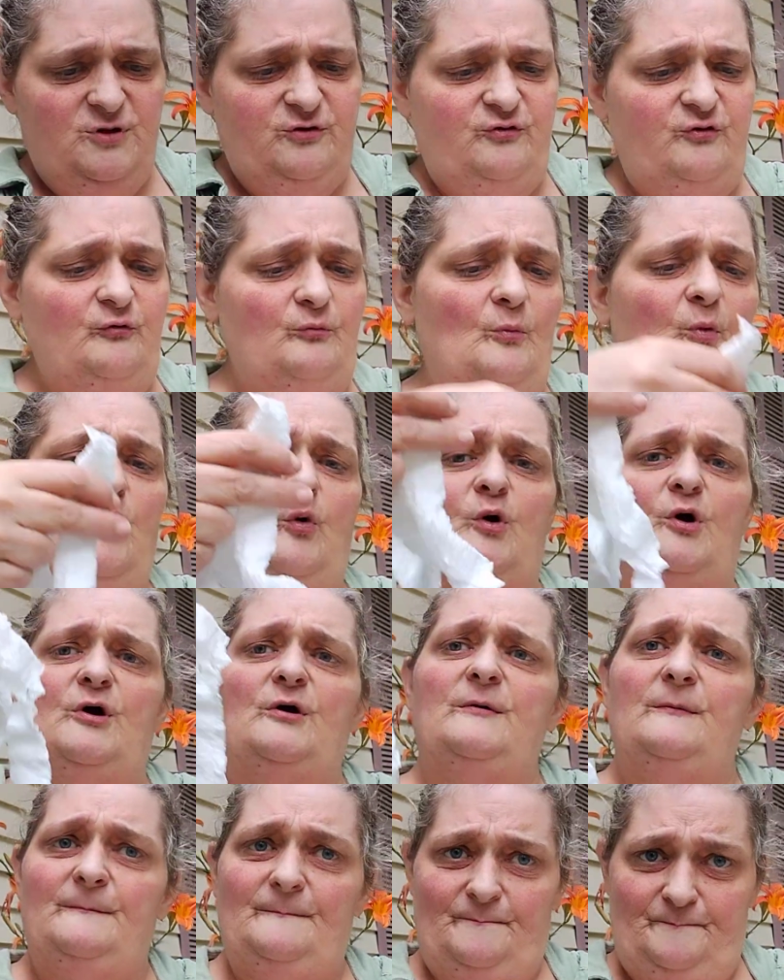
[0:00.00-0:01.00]
2
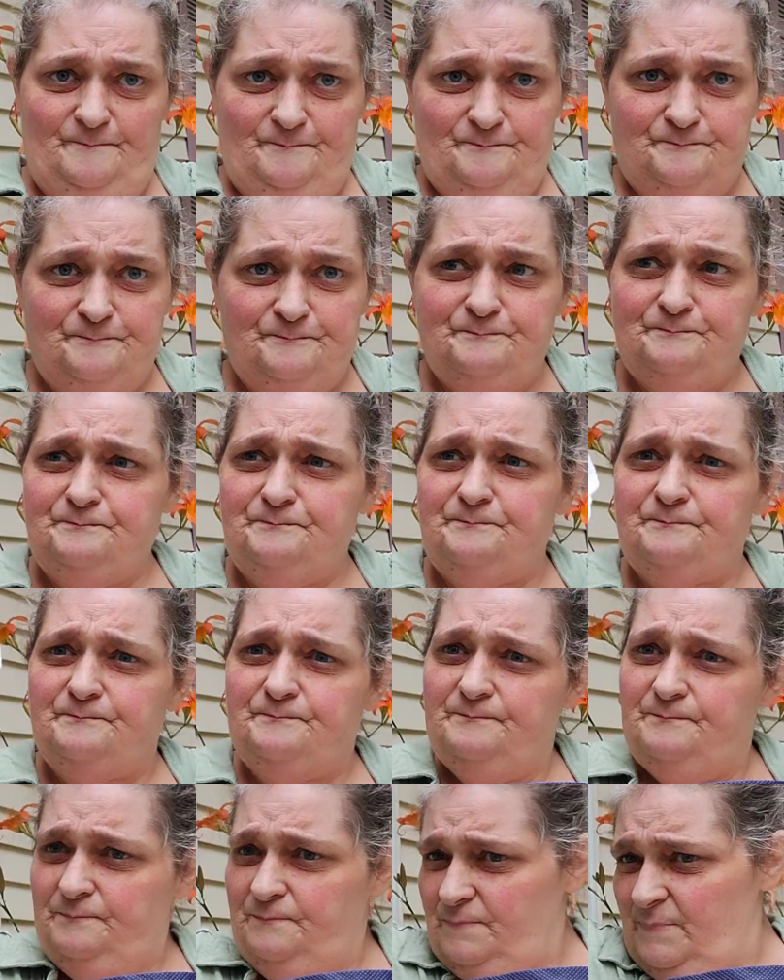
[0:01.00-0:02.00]
more
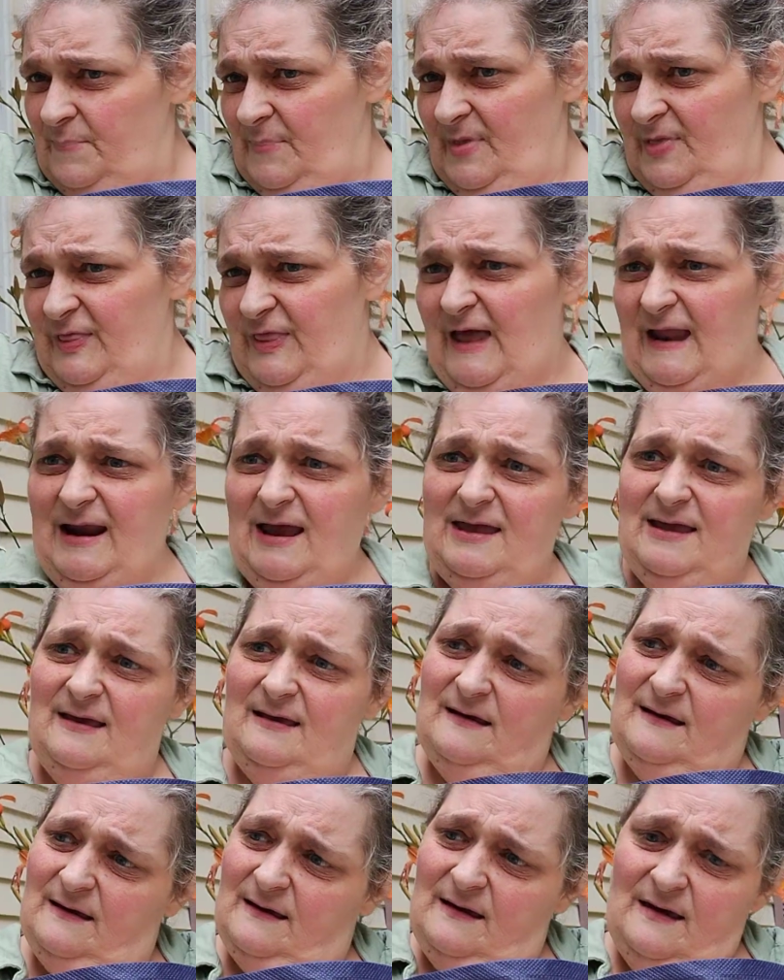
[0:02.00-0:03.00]
that
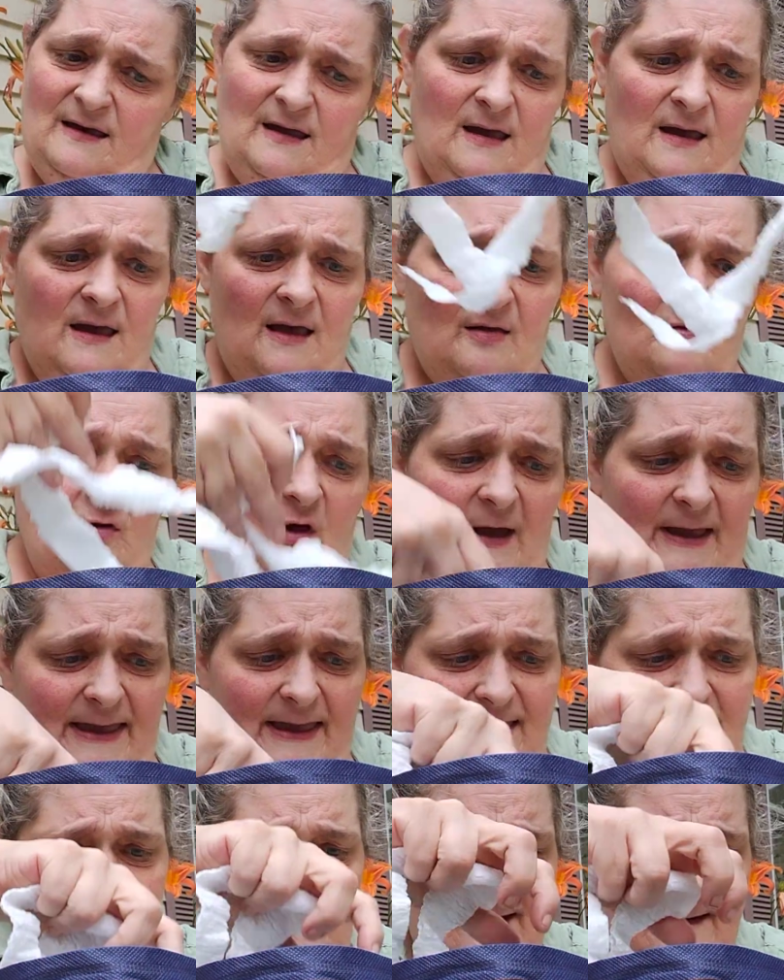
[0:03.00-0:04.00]
I
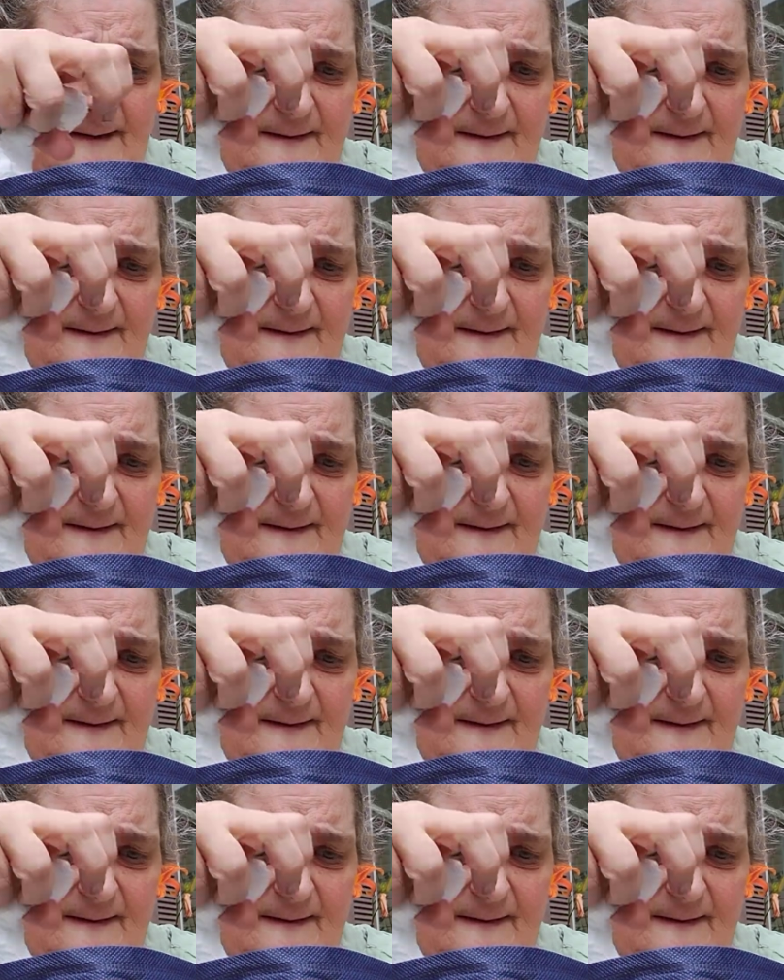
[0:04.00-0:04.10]
like.